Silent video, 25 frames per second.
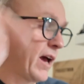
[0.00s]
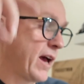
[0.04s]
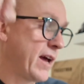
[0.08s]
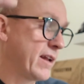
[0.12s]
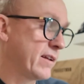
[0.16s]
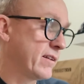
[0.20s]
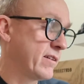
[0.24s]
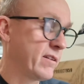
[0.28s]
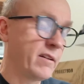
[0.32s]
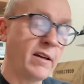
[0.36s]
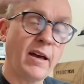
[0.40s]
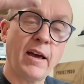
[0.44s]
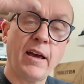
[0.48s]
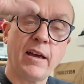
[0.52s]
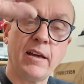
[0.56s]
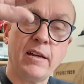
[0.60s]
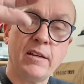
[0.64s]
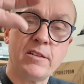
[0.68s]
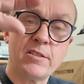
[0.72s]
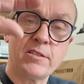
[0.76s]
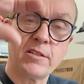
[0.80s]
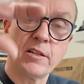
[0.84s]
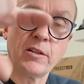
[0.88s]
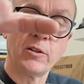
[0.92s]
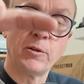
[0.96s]
had a
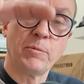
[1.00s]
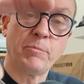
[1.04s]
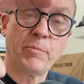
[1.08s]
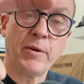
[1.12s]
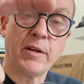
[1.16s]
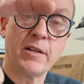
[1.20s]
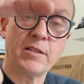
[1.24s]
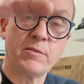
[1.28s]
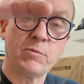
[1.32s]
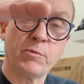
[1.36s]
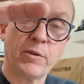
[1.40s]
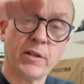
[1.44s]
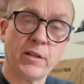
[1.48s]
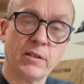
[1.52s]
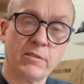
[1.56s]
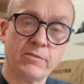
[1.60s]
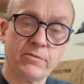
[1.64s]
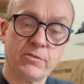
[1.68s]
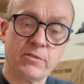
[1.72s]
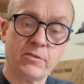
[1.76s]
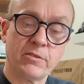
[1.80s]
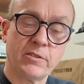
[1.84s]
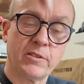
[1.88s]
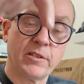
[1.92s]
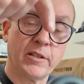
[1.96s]
single piece wheel
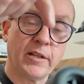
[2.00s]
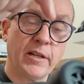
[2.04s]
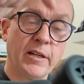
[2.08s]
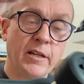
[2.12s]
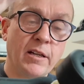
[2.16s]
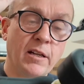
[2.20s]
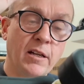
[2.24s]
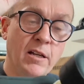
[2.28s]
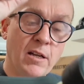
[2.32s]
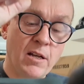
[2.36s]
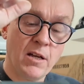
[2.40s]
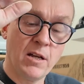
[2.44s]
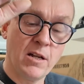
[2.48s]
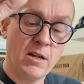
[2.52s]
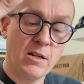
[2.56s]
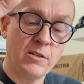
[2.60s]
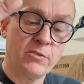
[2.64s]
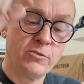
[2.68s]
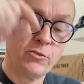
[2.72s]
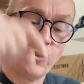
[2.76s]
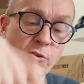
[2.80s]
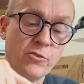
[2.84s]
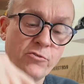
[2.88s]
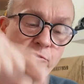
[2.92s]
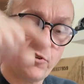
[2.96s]
for the
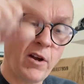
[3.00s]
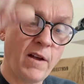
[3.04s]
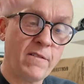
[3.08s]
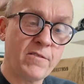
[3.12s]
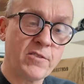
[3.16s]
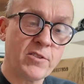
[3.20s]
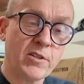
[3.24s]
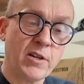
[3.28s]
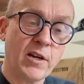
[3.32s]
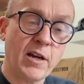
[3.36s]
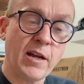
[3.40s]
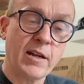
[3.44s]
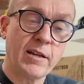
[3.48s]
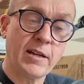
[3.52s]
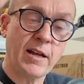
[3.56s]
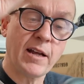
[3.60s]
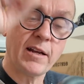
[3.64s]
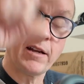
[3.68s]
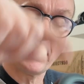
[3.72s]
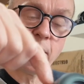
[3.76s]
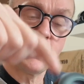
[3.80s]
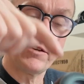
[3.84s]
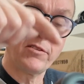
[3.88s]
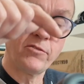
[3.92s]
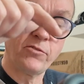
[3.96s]
non-drive side
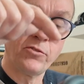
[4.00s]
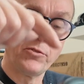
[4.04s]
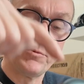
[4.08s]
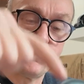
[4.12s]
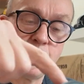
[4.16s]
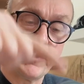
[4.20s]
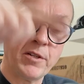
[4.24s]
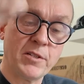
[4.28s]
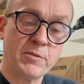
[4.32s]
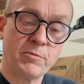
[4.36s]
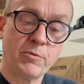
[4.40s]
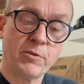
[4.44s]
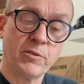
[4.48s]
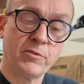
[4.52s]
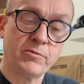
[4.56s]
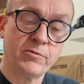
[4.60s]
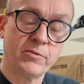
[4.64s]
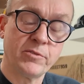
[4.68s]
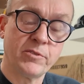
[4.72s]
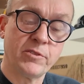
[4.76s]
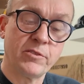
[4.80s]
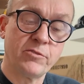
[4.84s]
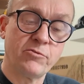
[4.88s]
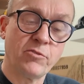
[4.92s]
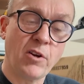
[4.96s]
and a 2-piece wheel
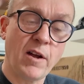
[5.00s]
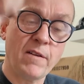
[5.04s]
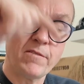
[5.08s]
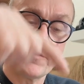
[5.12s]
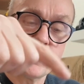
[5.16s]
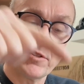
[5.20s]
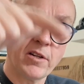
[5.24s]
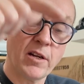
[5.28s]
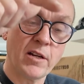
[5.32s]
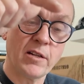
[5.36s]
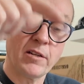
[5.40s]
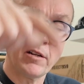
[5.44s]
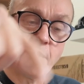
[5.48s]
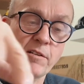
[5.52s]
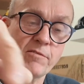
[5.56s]
for the drive side.